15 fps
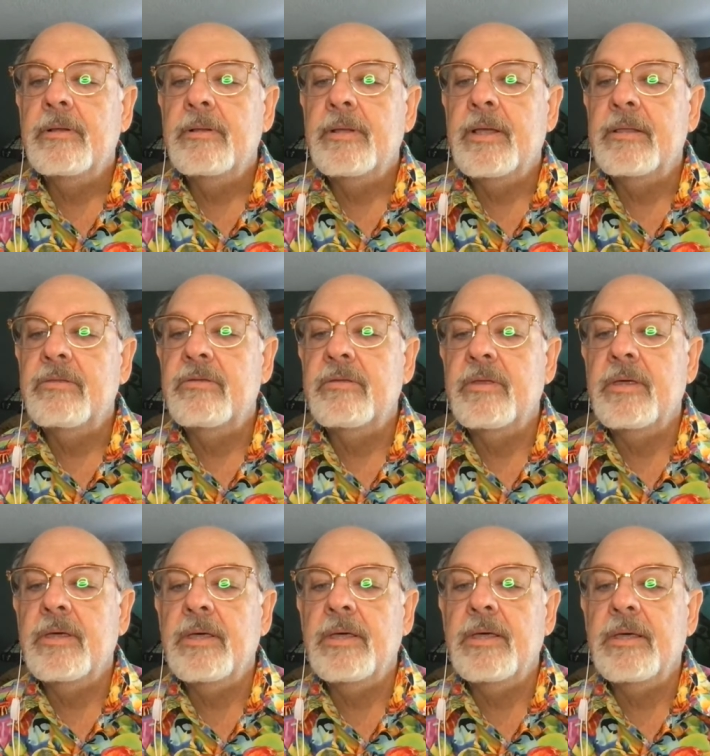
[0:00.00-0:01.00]
Let's
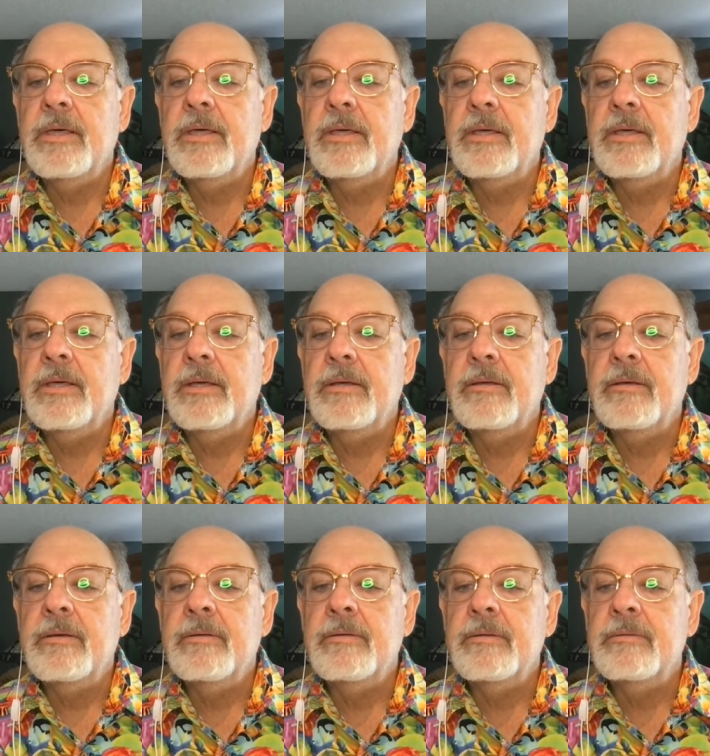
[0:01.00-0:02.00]

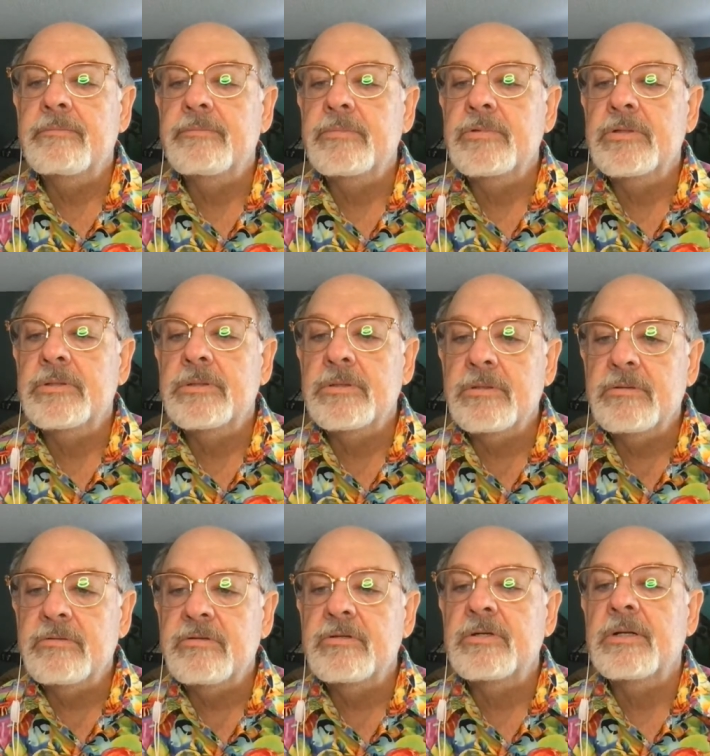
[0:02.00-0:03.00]
see. You can
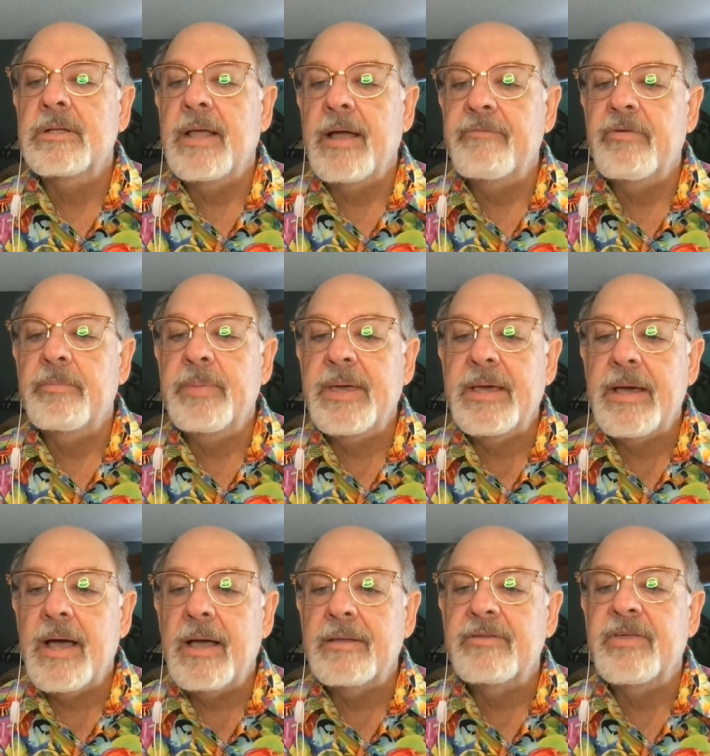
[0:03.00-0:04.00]
use hook and line for
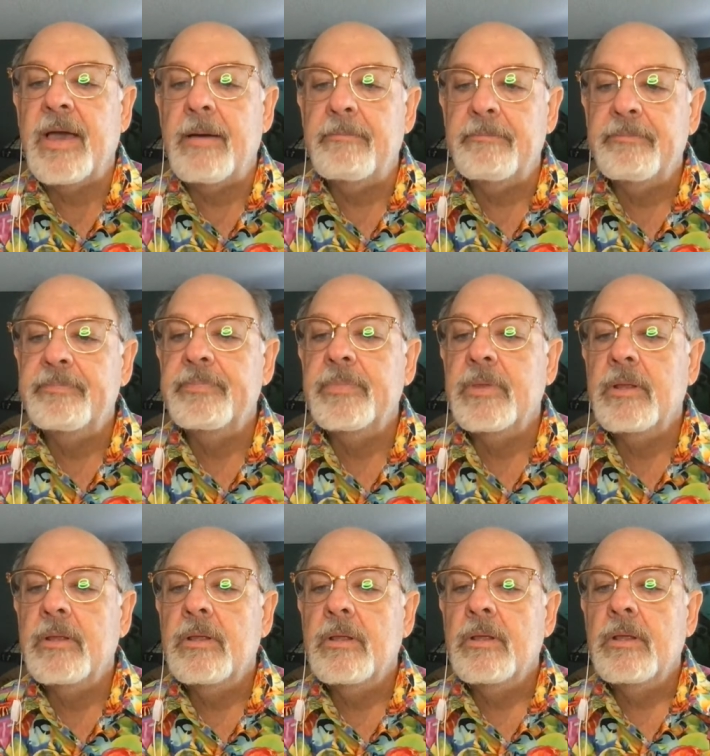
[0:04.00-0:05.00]
peacocks. Yeah.
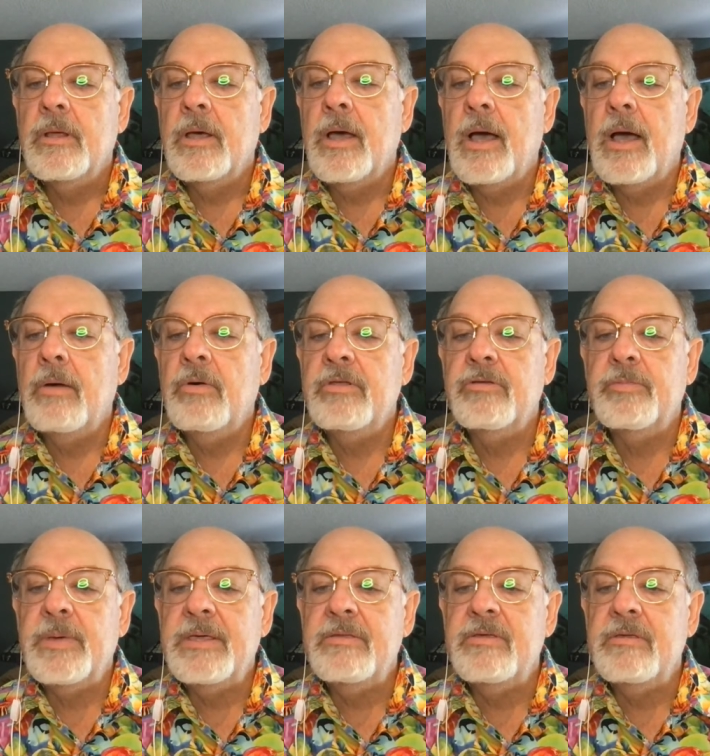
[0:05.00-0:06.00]
What
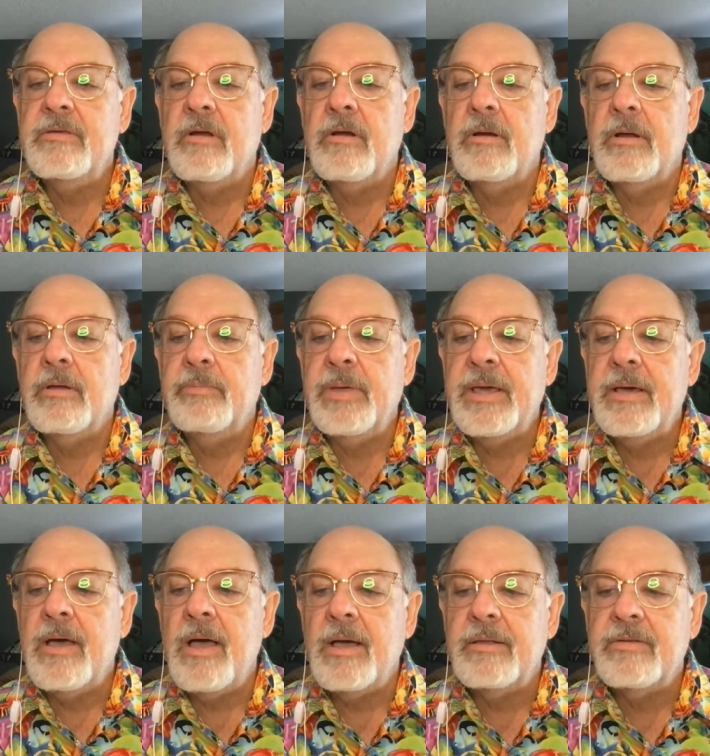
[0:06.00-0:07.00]
species are
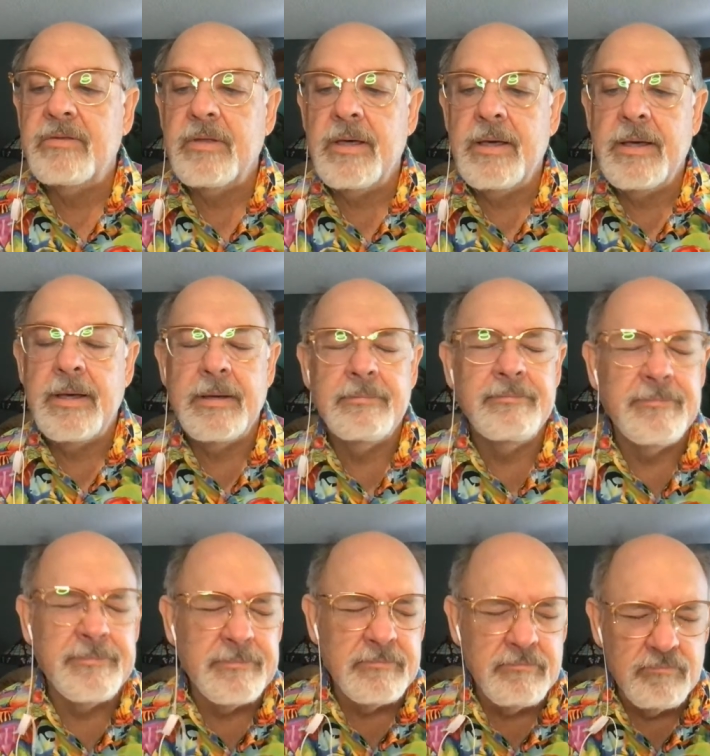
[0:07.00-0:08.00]
peacocks?
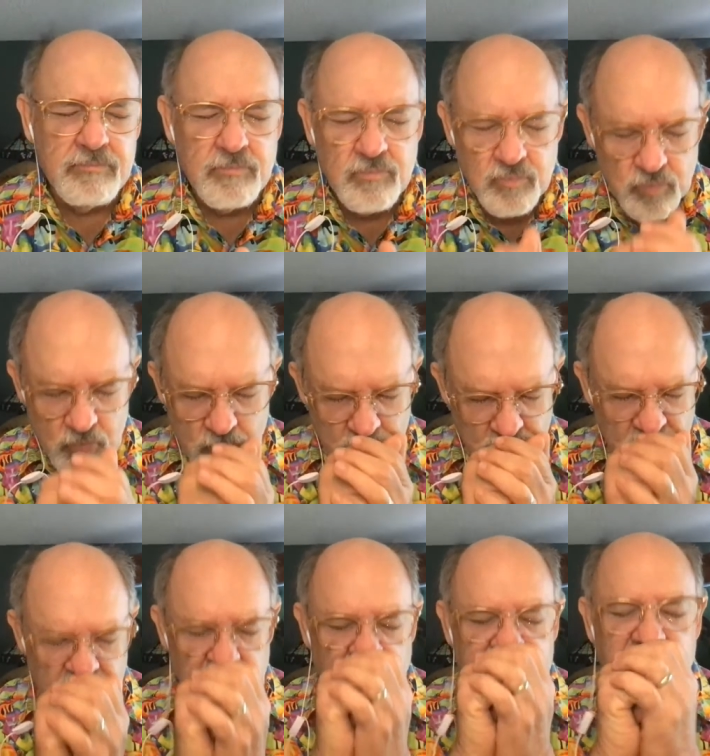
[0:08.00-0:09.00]

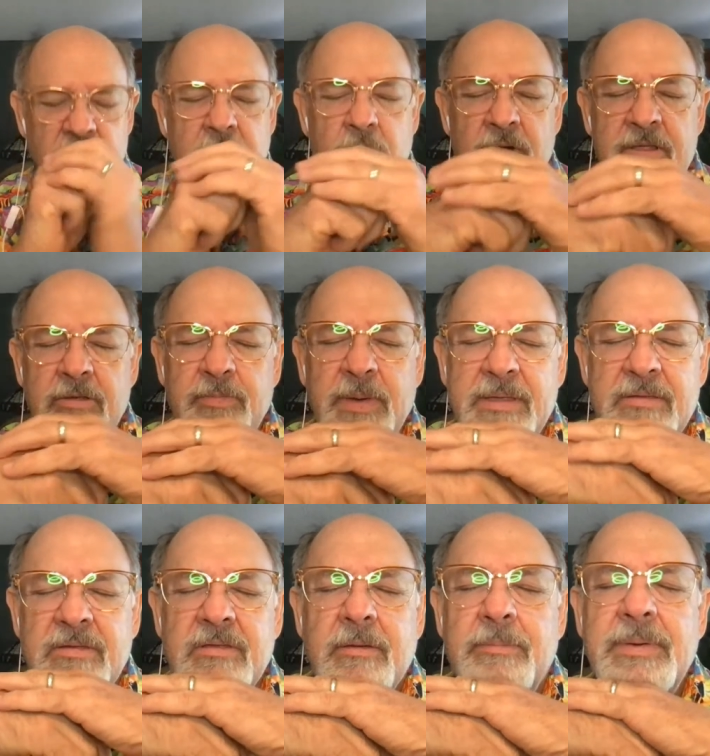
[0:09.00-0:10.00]
There's only one
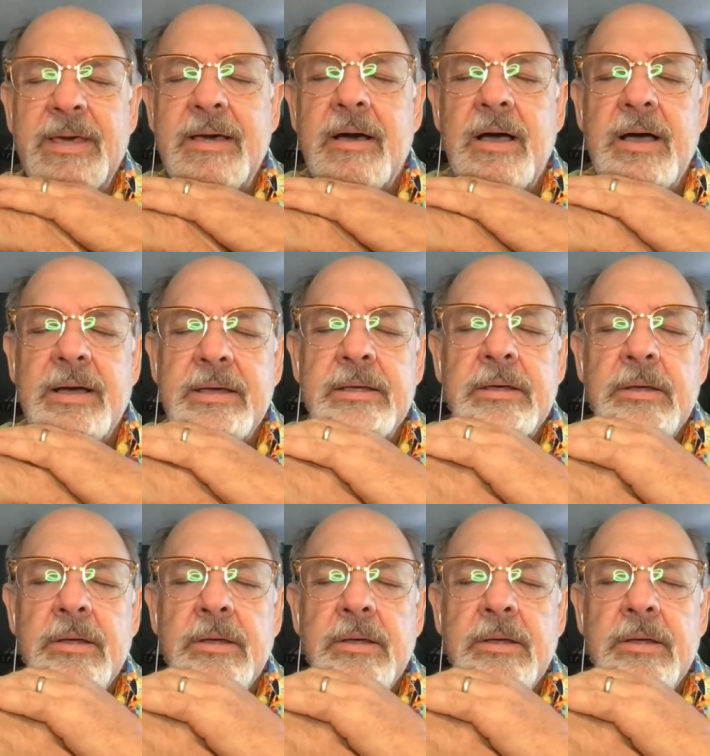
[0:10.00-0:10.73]
species of peacock